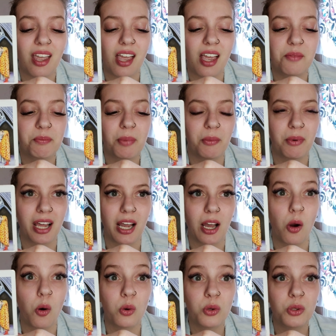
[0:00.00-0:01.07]
when I
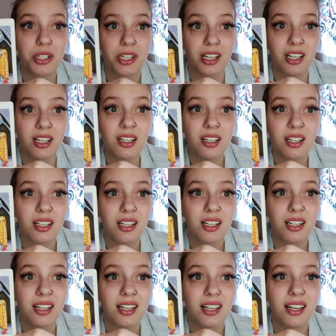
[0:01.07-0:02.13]
got older,
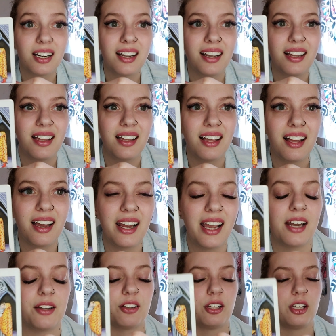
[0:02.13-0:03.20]
I had
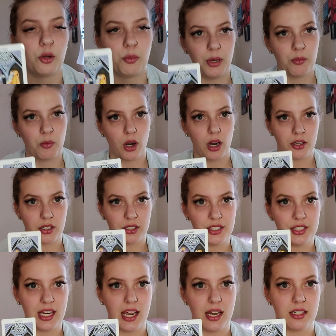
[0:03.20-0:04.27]
a little bit more
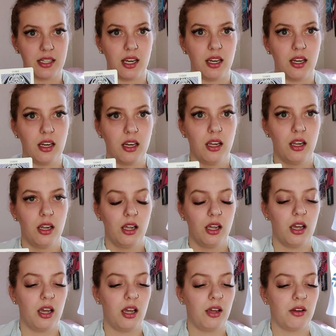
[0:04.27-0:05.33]
understanding
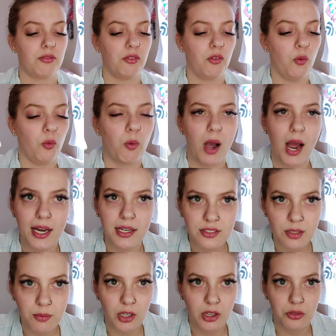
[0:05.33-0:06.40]
of why
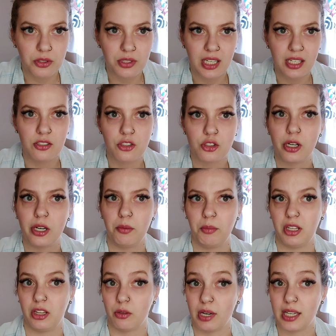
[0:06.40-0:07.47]
some of those kids treated me
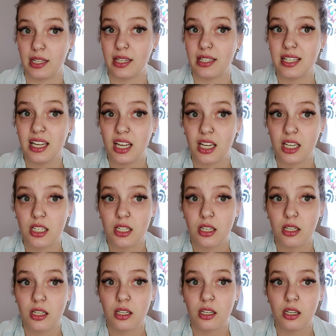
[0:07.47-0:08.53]
the way they did.
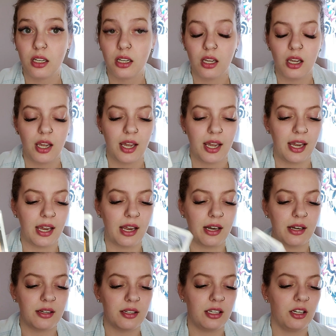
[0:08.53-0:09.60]
And,
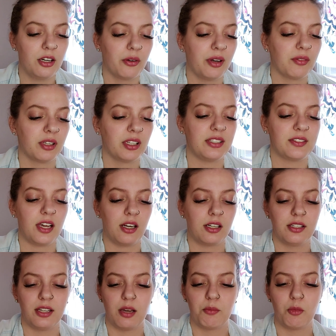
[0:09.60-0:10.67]
you know, it really sucked
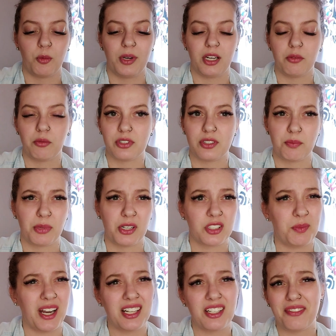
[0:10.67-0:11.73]
in that moment. It was a
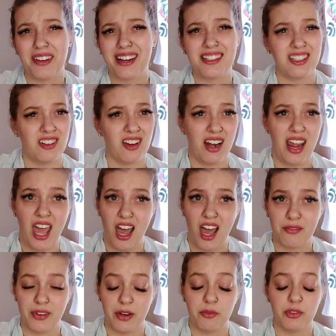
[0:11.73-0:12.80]
perspective I did not
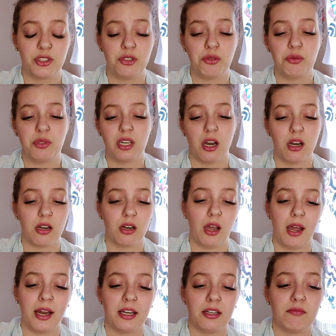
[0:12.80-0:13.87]
have. I was too young.
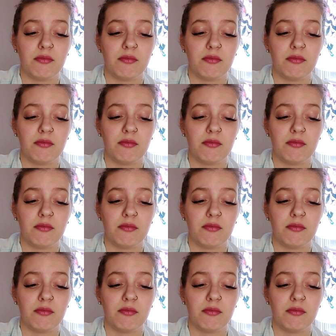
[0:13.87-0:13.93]
I